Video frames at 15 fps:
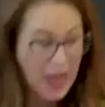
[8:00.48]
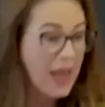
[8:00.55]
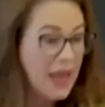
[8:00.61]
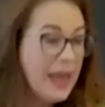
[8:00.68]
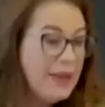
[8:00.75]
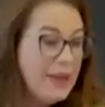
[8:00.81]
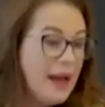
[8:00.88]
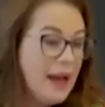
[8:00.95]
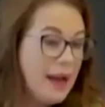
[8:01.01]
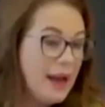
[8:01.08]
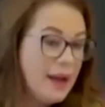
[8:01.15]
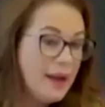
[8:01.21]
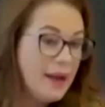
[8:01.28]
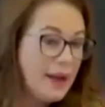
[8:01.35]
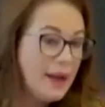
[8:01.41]
And
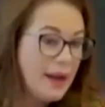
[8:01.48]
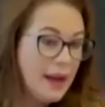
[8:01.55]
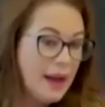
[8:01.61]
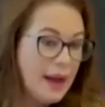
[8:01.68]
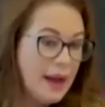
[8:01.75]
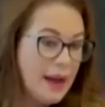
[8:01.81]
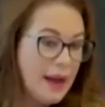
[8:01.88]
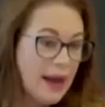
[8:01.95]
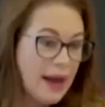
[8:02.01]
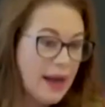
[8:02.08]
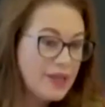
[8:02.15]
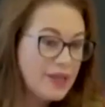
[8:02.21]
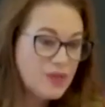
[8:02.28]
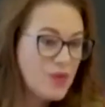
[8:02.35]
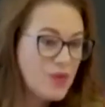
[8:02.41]
I
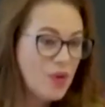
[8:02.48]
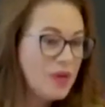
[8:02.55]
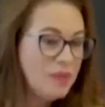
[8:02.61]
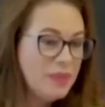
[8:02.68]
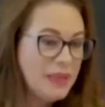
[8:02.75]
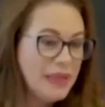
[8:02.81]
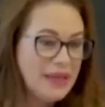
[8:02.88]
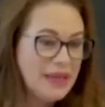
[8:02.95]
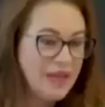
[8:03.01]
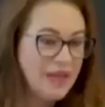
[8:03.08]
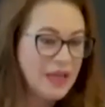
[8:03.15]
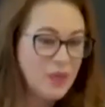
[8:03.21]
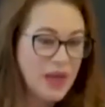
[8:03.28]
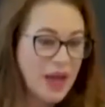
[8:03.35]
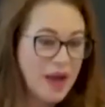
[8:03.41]
strongly believe
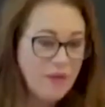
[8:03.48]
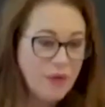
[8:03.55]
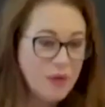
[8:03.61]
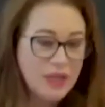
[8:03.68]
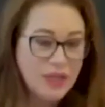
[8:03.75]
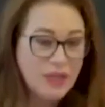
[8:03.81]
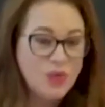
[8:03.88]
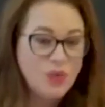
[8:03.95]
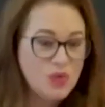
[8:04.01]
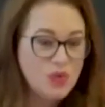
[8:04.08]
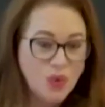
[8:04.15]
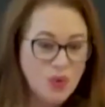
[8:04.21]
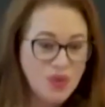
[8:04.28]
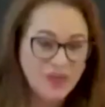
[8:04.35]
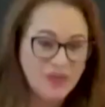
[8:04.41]
that we have only two
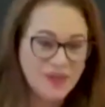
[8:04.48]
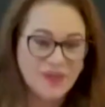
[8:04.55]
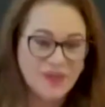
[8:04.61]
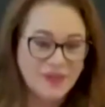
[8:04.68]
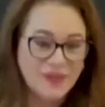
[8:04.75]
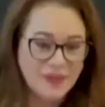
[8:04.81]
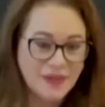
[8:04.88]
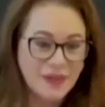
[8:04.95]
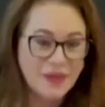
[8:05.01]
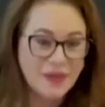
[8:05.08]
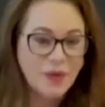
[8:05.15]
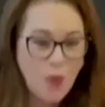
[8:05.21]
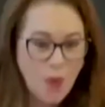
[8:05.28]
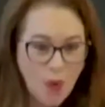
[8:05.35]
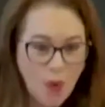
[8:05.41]
choices,
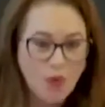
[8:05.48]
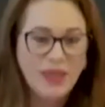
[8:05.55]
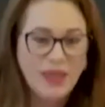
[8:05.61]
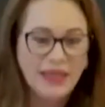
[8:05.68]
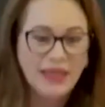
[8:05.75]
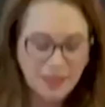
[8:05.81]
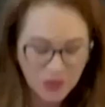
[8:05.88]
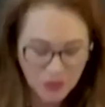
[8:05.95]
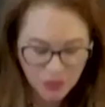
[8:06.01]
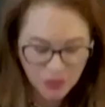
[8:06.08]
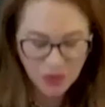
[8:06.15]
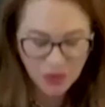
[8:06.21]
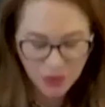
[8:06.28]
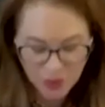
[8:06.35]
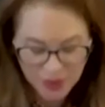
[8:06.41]
only two
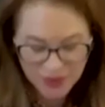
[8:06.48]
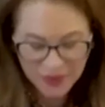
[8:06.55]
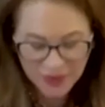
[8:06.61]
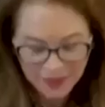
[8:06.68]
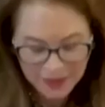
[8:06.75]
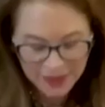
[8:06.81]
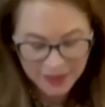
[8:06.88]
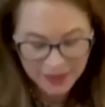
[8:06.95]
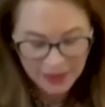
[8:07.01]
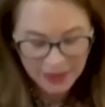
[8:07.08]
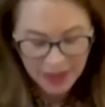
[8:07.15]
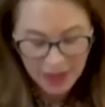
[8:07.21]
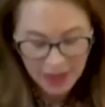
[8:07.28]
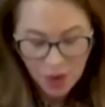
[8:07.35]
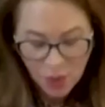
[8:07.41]
choices.
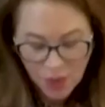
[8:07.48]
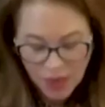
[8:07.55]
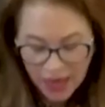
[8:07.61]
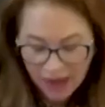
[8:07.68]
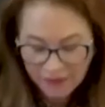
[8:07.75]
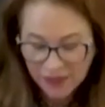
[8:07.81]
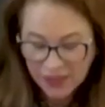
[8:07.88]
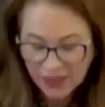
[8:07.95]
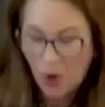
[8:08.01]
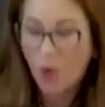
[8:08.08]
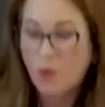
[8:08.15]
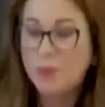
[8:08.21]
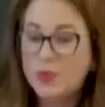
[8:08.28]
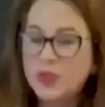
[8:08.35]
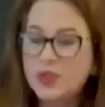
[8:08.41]
We have the
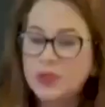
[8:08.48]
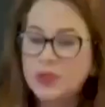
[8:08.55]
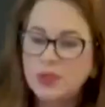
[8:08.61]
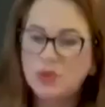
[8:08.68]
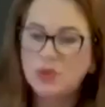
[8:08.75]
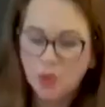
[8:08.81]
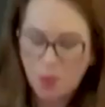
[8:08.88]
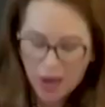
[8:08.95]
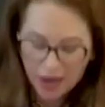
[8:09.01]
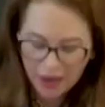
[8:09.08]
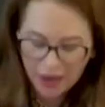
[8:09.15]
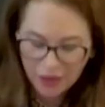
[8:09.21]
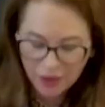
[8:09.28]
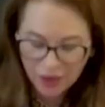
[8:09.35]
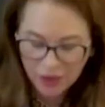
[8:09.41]
option to
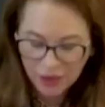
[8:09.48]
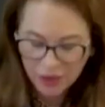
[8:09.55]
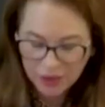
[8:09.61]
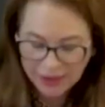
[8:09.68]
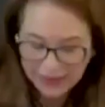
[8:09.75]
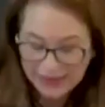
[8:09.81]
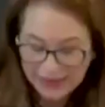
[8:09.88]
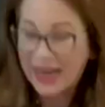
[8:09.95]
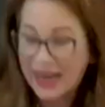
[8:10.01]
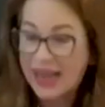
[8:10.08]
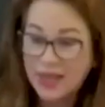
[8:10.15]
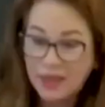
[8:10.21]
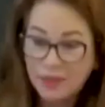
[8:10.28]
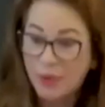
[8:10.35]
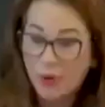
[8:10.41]
either
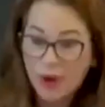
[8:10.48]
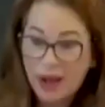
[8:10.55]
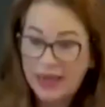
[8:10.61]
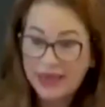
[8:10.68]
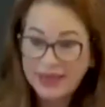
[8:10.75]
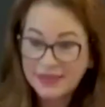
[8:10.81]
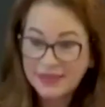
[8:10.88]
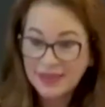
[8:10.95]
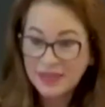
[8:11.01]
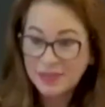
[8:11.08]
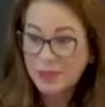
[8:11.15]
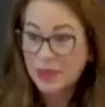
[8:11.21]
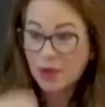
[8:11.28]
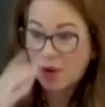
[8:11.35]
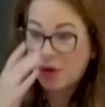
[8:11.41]
stay in paralysis
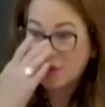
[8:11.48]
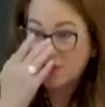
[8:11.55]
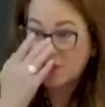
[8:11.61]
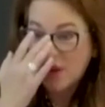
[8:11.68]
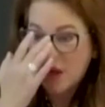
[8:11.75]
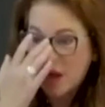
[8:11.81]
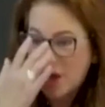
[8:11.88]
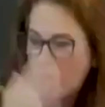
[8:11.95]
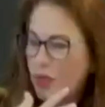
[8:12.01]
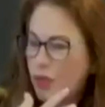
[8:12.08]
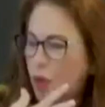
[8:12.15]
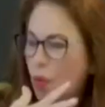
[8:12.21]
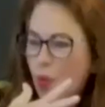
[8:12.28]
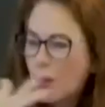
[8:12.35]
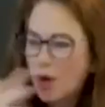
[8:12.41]
because
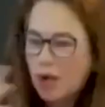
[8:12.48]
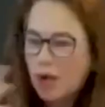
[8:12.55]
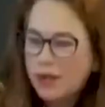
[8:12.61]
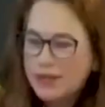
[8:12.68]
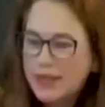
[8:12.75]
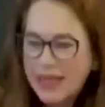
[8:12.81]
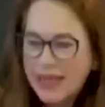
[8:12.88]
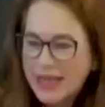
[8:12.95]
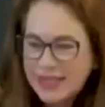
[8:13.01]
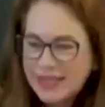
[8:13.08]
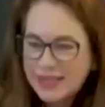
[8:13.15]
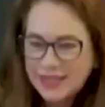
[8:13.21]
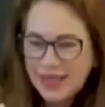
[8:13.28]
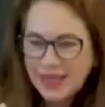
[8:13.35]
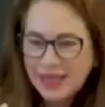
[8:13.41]
the world
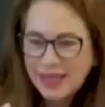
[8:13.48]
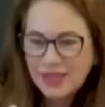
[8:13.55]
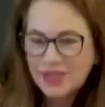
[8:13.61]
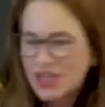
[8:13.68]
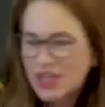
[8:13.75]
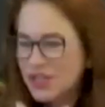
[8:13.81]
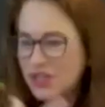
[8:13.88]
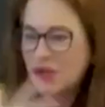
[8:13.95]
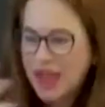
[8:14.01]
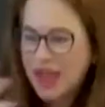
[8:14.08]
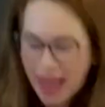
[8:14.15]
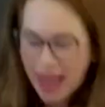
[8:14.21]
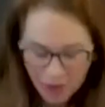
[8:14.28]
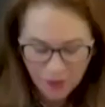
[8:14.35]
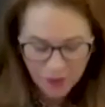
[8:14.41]
is in such a
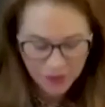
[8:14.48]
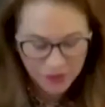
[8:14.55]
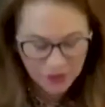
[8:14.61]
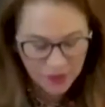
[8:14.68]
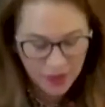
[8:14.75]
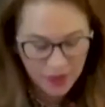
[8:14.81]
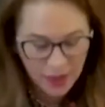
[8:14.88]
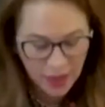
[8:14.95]
chaos